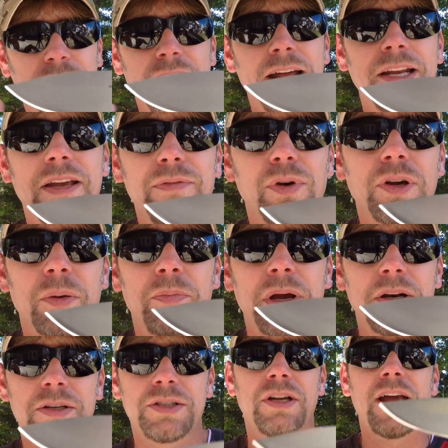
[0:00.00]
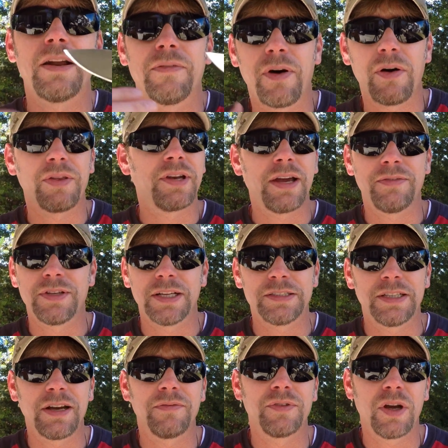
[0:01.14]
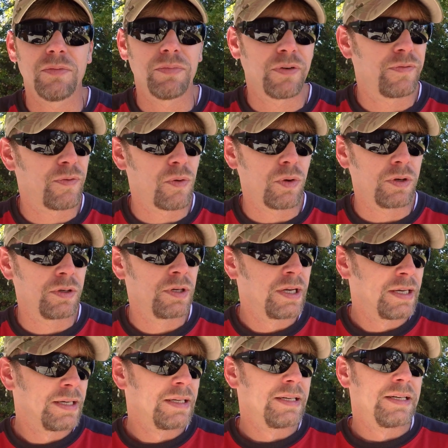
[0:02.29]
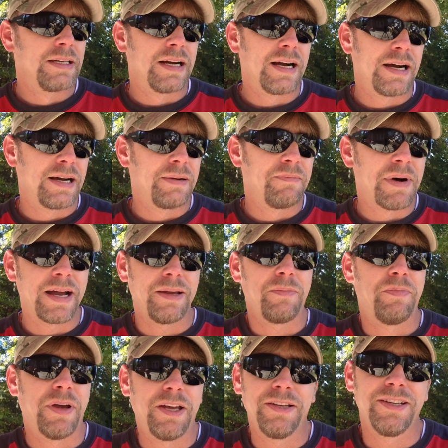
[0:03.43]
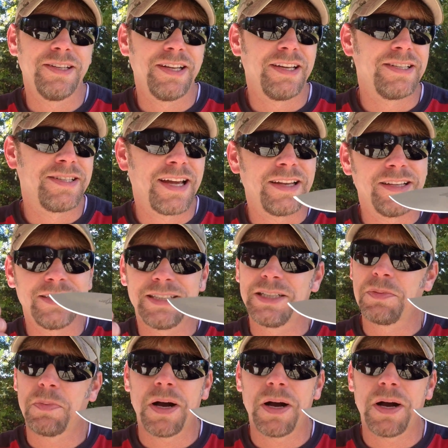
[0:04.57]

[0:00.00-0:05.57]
to kind of give you a comparison, out of all the knife testing I've done before, my opinion is that this is